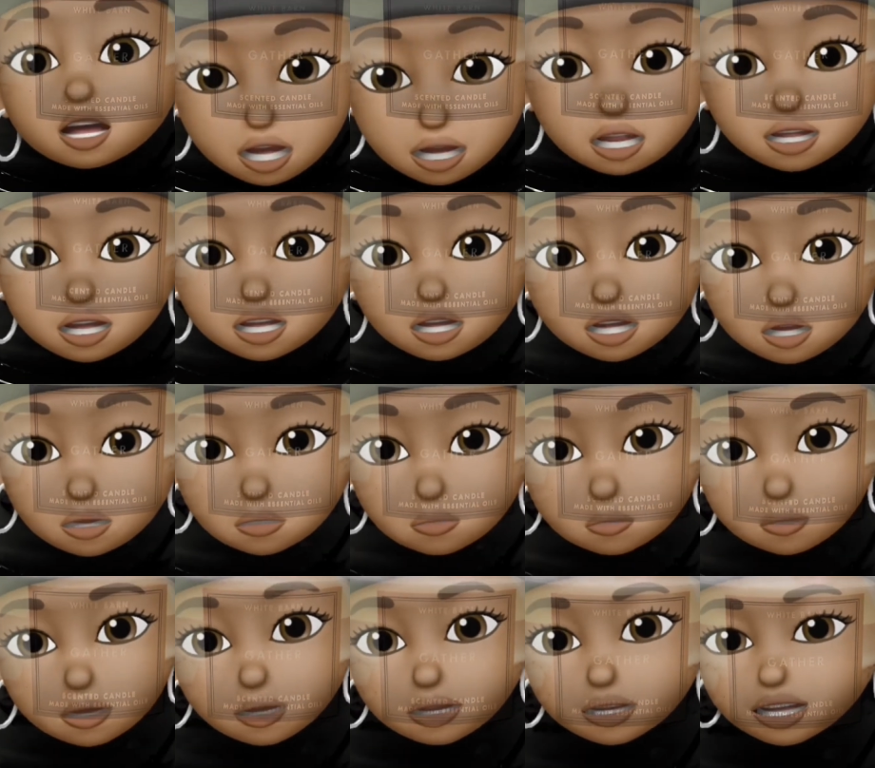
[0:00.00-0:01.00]

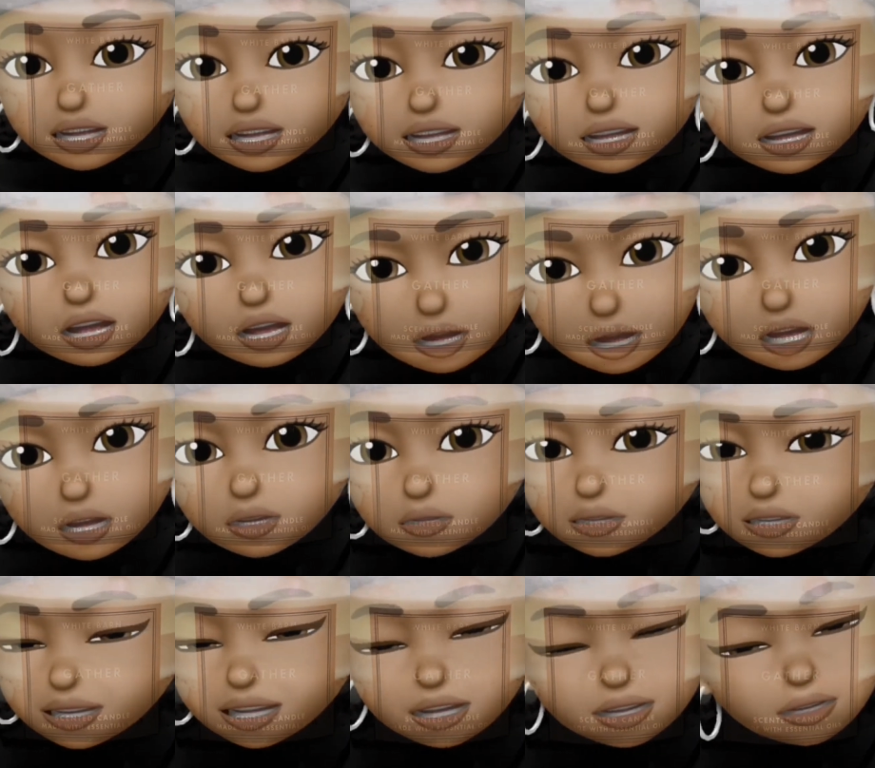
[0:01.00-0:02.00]
Noteworthy. Oh,
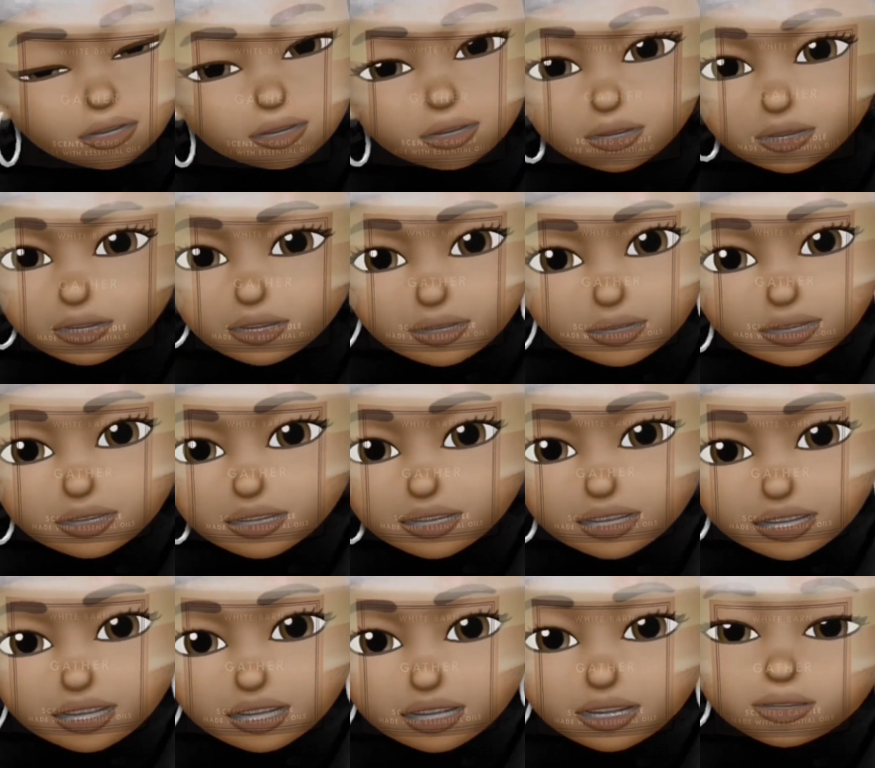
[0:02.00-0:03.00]
yo.
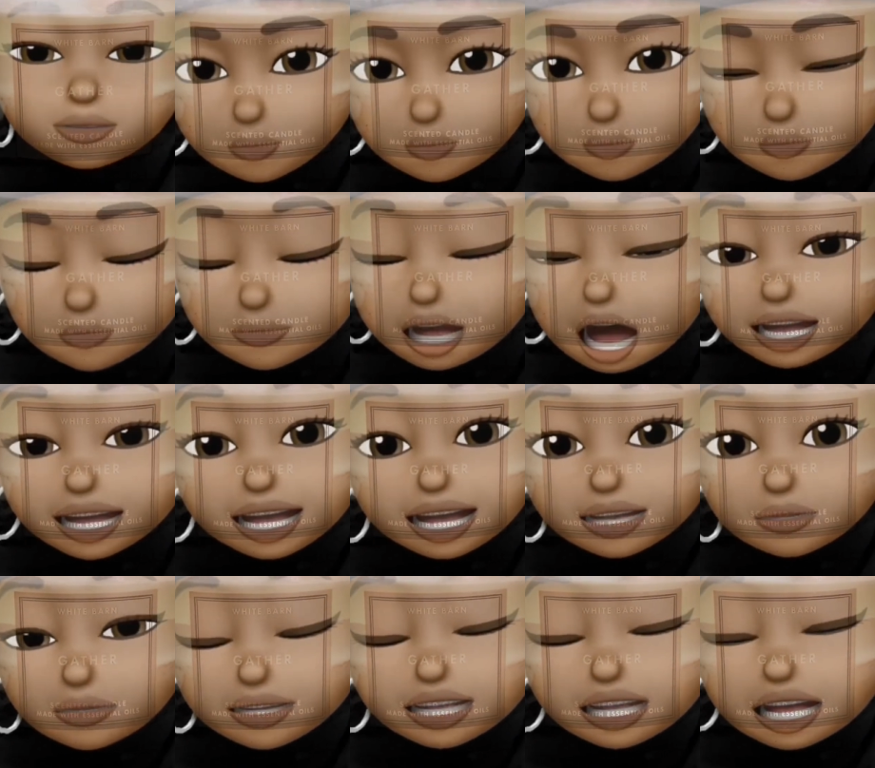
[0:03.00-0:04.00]
I can't
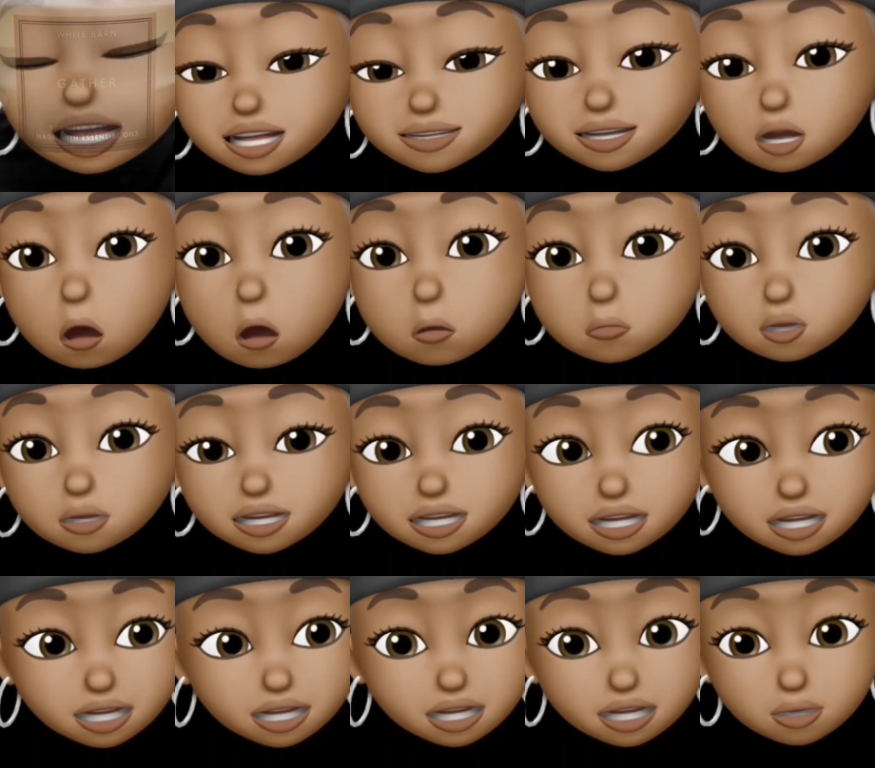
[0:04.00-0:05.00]
believe almost let
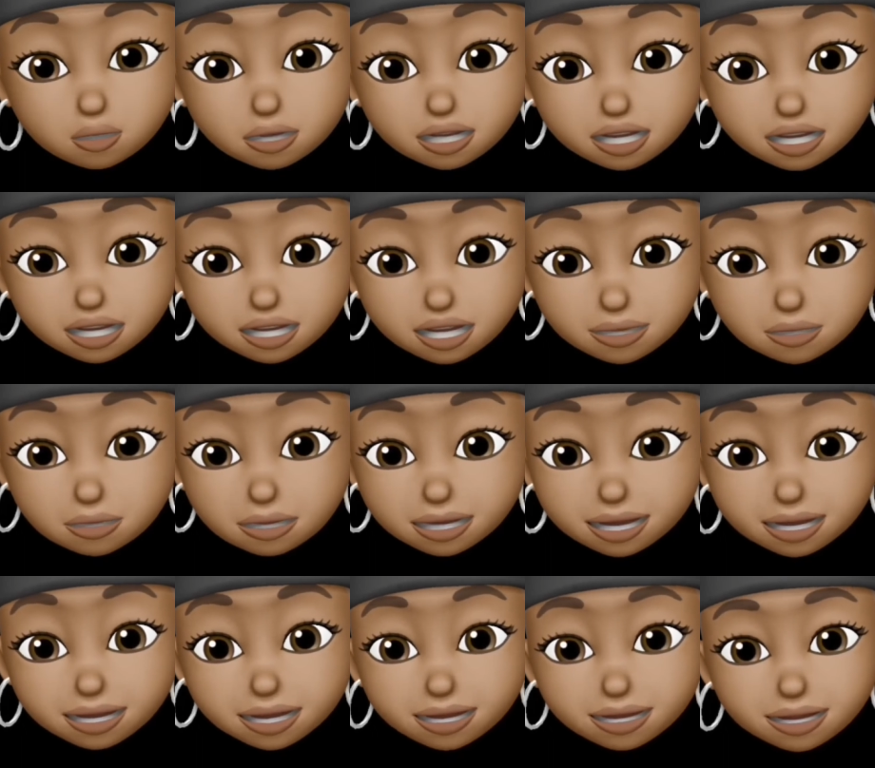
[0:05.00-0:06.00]
this one slip by.
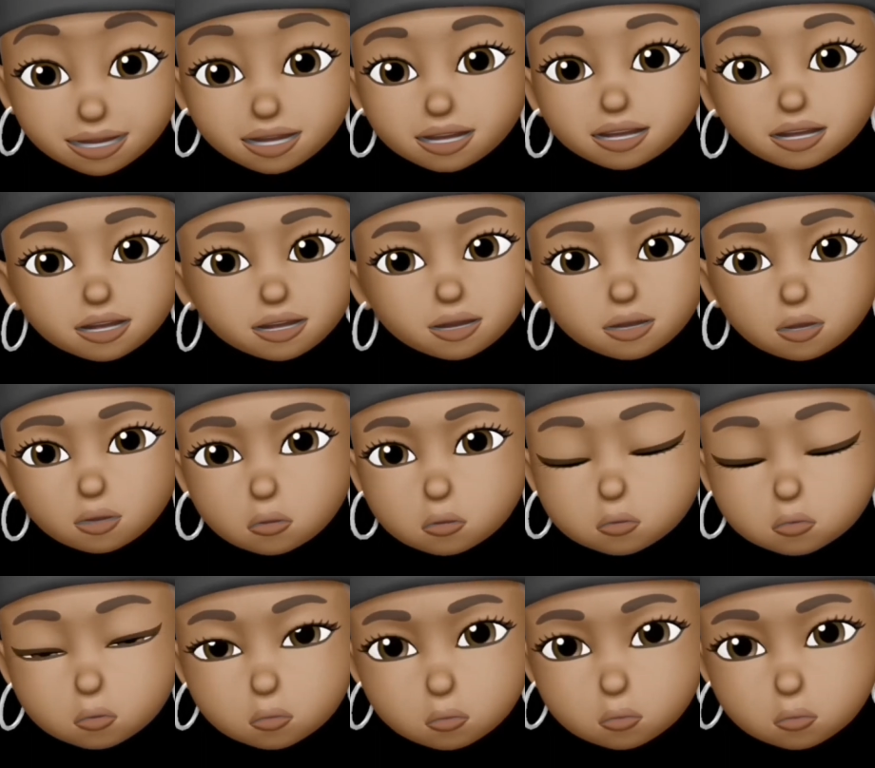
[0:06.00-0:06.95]
Whew.